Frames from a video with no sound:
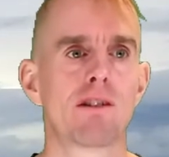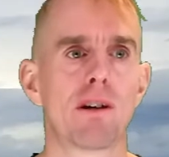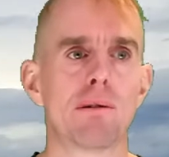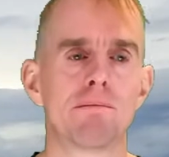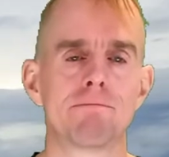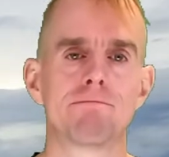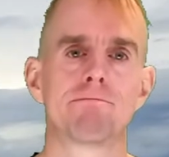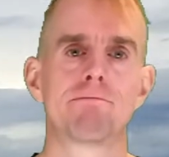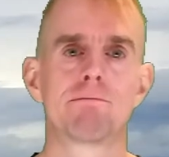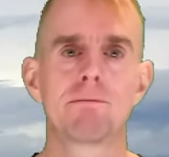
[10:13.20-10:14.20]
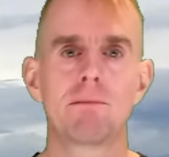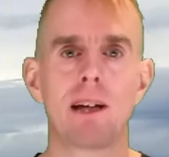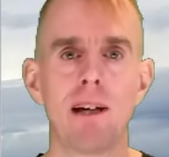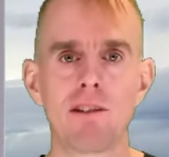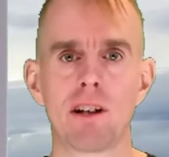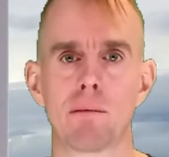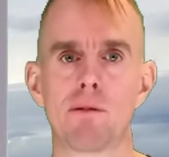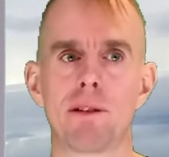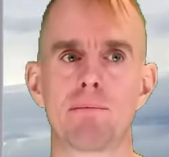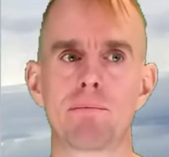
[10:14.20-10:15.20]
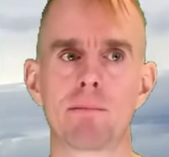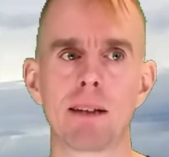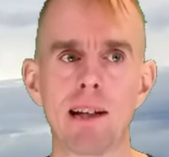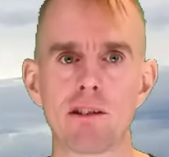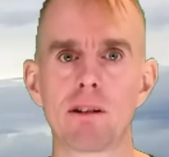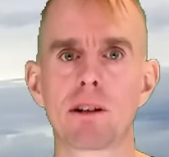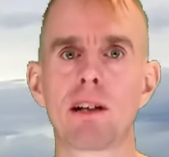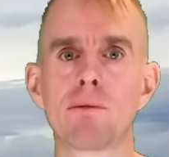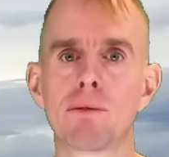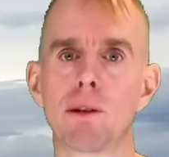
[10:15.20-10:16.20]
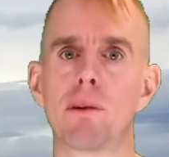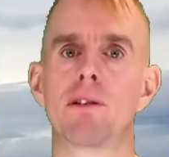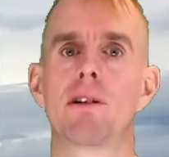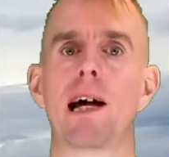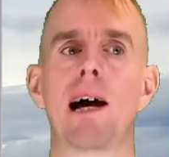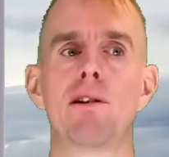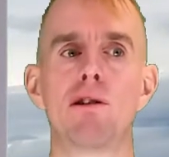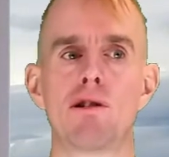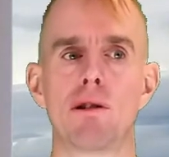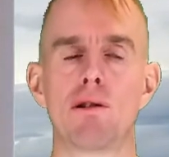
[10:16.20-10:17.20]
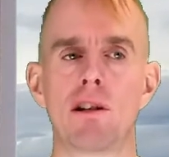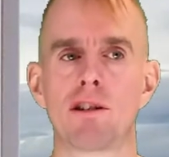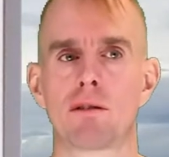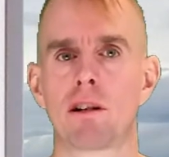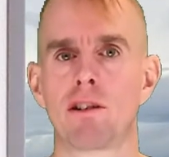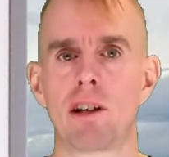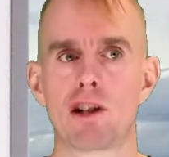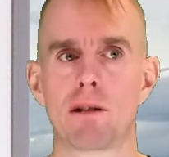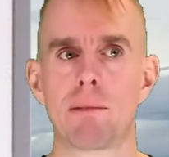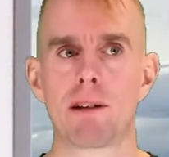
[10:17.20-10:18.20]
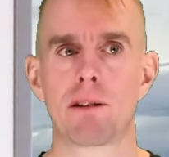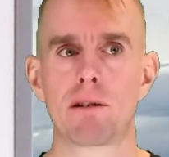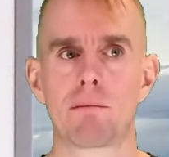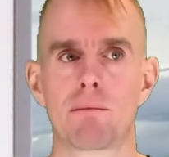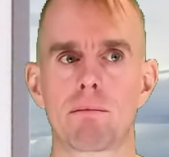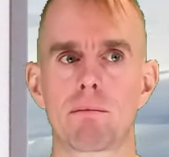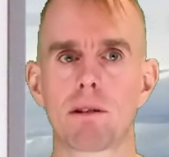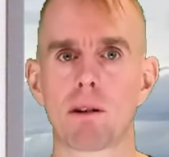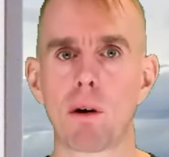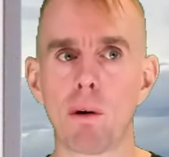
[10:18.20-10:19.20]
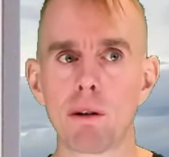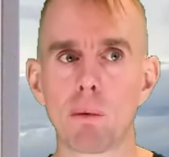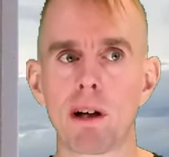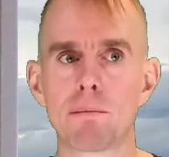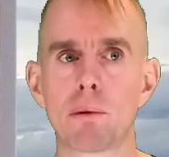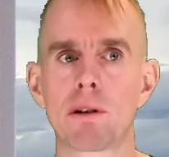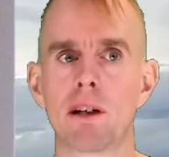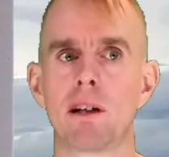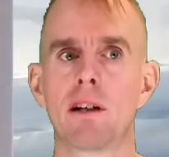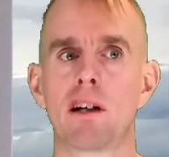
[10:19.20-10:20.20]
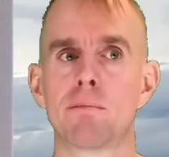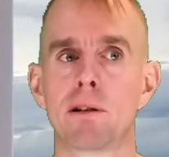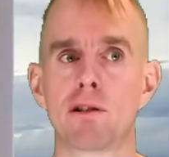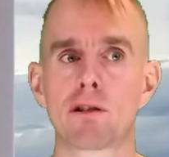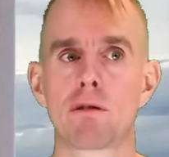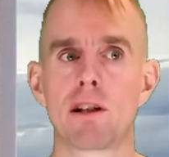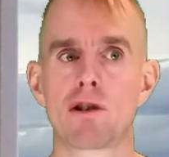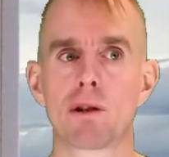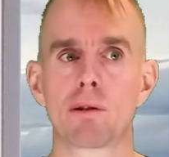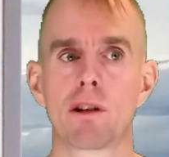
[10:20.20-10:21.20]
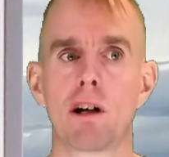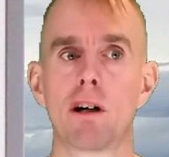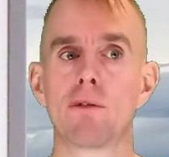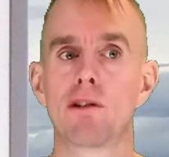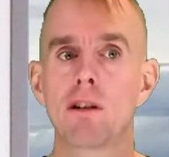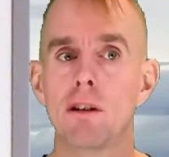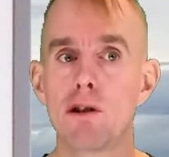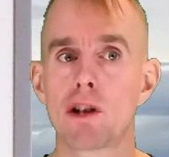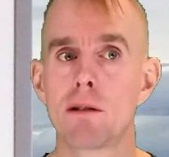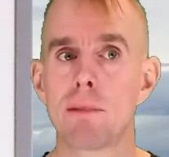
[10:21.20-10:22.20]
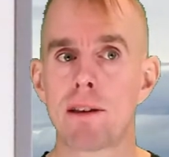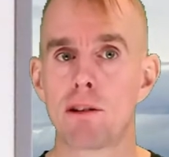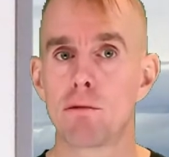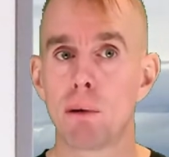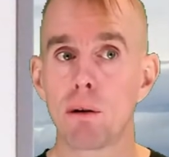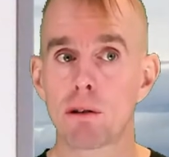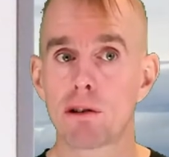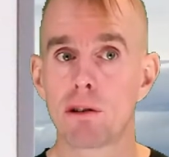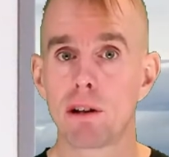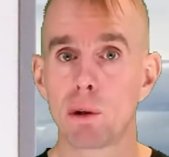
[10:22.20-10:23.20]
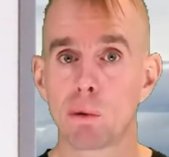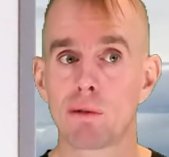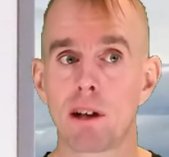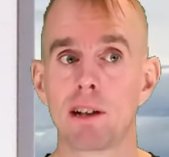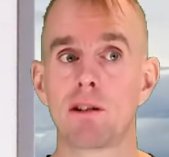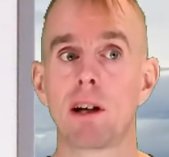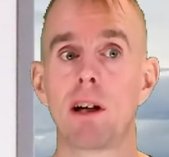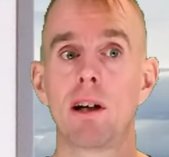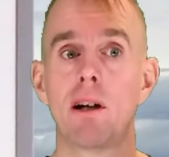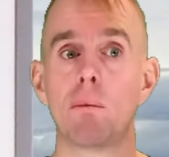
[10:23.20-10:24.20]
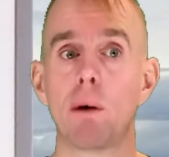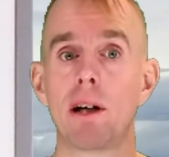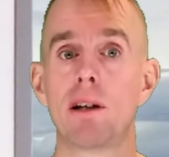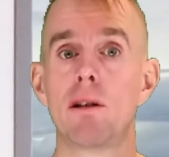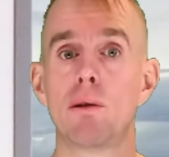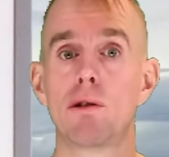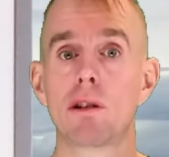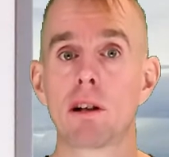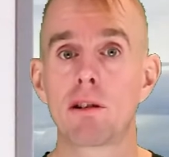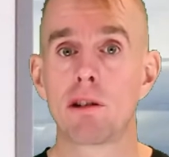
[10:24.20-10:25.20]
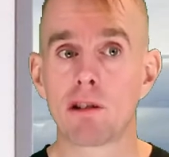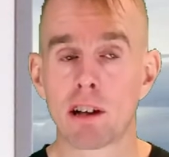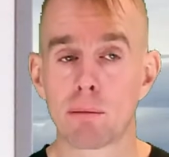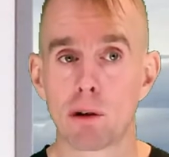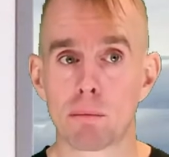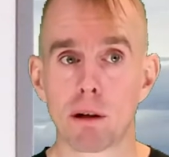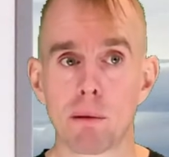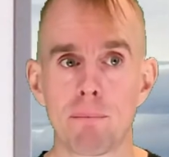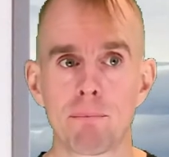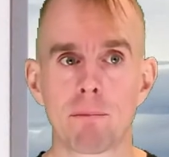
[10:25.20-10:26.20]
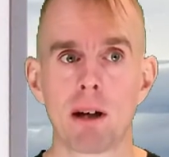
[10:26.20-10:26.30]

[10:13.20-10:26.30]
So, here's the nub of it. Let's look in Fluent how you choose a discretization method. On the whiteboard here, I've put a screenshot of the solution methods box that you'll find when you start to set up your problem.